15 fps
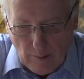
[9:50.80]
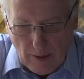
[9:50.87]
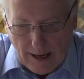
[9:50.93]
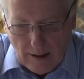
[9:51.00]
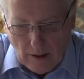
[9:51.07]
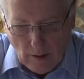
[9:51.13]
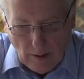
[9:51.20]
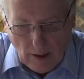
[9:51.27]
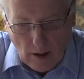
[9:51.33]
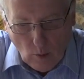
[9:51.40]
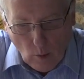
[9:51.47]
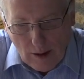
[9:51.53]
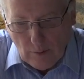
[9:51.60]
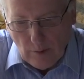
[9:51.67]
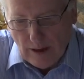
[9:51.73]

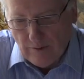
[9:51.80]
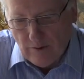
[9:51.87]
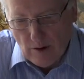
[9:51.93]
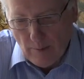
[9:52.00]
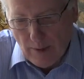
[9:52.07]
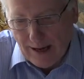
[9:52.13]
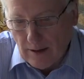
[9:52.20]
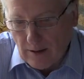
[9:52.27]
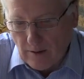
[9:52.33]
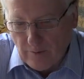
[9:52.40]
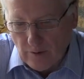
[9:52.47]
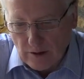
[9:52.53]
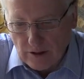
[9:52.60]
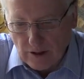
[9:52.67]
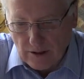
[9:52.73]
a
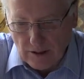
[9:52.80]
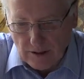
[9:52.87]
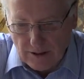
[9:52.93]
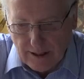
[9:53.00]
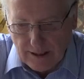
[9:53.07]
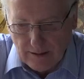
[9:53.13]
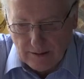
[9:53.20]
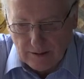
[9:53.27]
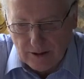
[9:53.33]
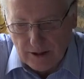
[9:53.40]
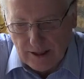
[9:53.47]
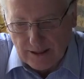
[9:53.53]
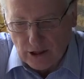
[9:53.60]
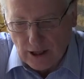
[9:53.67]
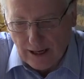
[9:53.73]
biographer to conceal
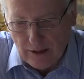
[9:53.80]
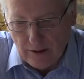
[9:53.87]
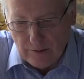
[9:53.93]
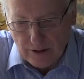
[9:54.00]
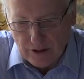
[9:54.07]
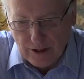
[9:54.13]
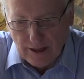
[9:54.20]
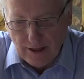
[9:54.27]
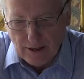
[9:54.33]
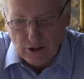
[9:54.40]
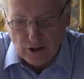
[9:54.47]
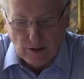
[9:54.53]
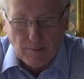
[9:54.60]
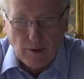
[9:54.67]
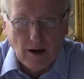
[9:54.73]
shallow
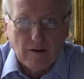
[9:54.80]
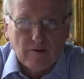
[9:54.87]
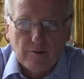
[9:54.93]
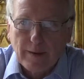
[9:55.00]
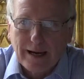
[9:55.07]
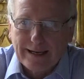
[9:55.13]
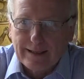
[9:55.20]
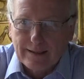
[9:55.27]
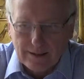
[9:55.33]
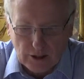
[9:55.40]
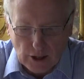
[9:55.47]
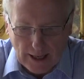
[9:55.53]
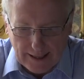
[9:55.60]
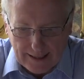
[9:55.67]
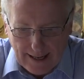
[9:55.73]
research, apart from adding a
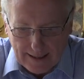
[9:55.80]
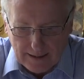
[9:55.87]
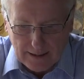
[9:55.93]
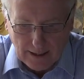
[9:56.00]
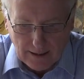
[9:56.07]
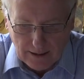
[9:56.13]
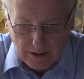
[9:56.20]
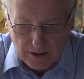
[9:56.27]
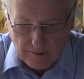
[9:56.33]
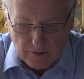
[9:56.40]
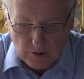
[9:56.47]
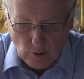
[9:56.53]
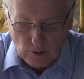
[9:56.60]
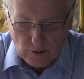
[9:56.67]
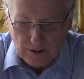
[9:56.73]
gigantic list of
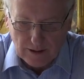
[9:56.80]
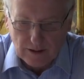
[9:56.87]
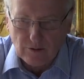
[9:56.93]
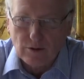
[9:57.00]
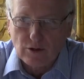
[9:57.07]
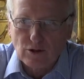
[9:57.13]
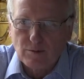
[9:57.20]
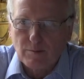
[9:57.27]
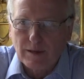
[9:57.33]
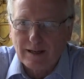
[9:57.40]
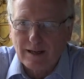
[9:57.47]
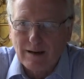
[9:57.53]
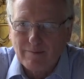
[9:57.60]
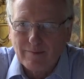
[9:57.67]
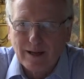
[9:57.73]
sources, which has
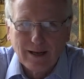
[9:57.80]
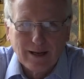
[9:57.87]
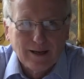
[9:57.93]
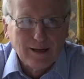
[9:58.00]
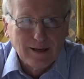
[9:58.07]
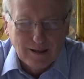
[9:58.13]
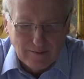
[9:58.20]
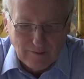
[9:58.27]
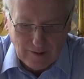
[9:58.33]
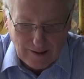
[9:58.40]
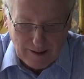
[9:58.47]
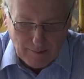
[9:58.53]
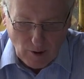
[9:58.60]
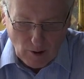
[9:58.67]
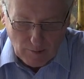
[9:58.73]
become
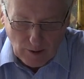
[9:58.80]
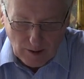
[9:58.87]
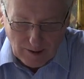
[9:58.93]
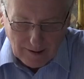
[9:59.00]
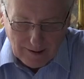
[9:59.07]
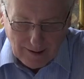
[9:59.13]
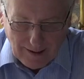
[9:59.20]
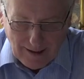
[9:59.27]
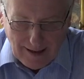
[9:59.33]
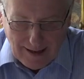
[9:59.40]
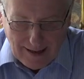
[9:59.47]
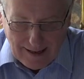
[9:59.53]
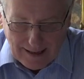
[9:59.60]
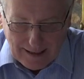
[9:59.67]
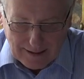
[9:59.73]
very popular,
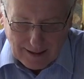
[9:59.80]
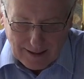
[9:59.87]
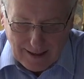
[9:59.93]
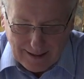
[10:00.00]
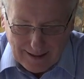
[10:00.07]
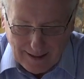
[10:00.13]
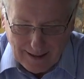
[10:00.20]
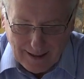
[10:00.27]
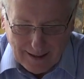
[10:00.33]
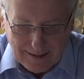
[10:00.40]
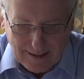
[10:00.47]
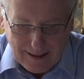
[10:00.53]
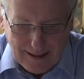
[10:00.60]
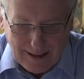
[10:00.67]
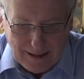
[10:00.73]
is
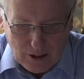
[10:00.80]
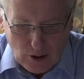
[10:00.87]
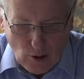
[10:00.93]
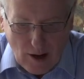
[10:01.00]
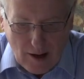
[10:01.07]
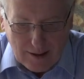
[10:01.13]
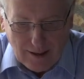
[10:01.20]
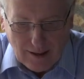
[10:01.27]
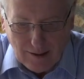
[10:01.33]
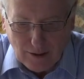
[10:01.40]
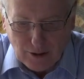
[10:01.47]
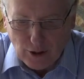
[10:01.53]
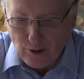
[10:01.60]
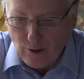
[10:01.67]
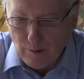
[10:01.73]
akin to
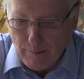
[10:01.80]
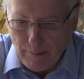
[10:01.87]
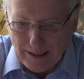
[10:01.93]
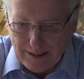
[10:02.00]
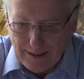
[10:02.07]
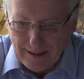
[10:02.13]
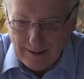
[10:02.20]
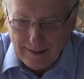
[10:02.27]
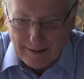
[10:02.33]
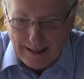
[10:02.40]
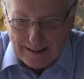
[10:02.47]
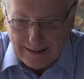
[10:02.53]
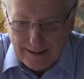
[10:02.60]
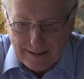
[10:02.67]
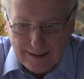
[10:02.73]
archaeological pitting,
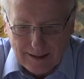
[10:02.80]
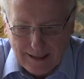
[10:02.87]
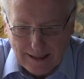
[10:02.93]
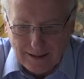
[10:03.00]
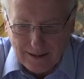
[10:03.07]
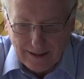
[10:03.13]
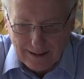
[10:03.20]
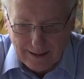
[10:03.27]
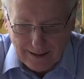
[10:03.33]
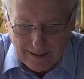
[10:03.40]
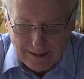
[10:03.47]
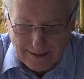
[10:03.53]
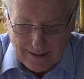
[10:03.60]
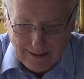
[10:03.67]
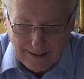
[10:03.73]
that is, testing
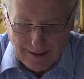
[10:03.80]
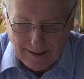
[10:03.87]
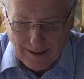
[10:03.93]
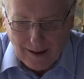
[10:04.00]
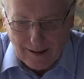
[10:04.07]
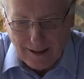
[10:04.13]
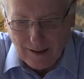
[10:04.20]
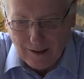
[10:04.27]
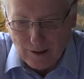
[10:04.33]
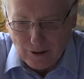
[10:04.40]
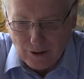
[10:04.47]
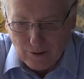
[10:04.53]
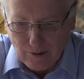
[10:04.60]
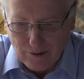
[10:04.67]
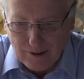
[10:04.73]
an archaeological